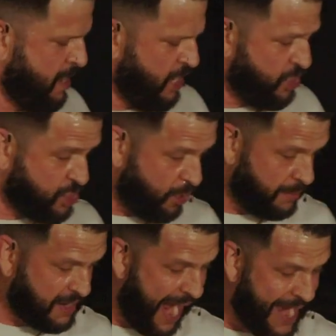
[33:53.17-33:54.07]
He showed
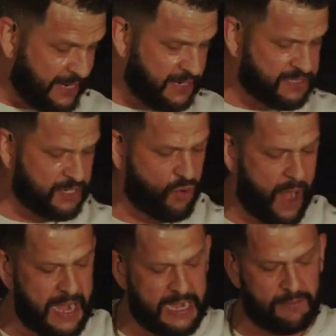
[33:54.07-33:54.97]
him kindness and
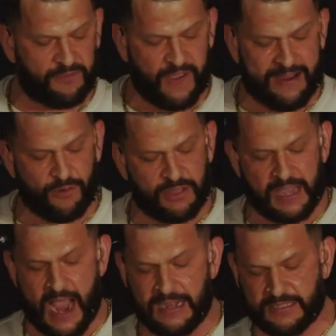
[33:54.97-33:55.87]
granted him favor in
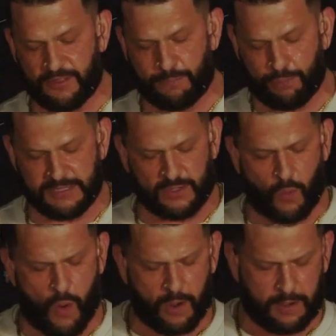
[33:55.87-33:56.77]
the eyes of the prison
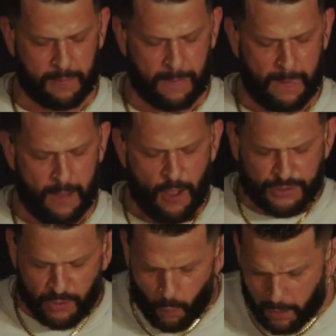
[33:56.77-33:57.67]
warden.
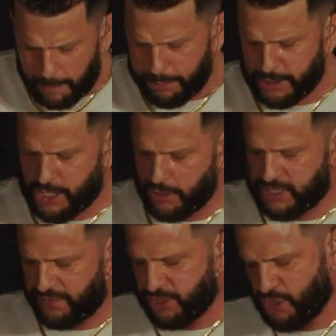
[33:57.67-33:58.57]
So the warden put
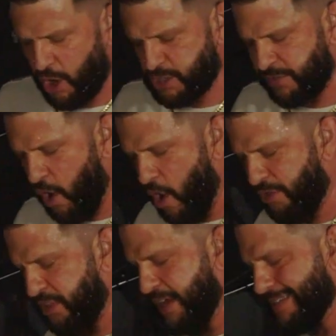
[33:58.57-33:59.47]
Joseph in charge of all
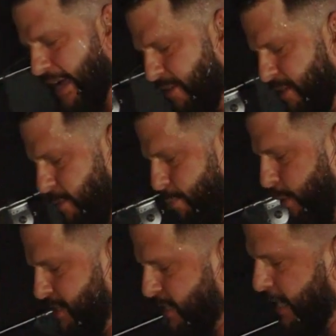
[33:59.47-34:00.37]
things held in the
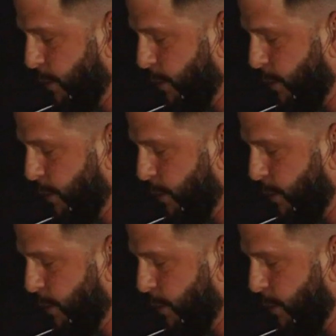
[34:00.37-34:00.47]
prison, and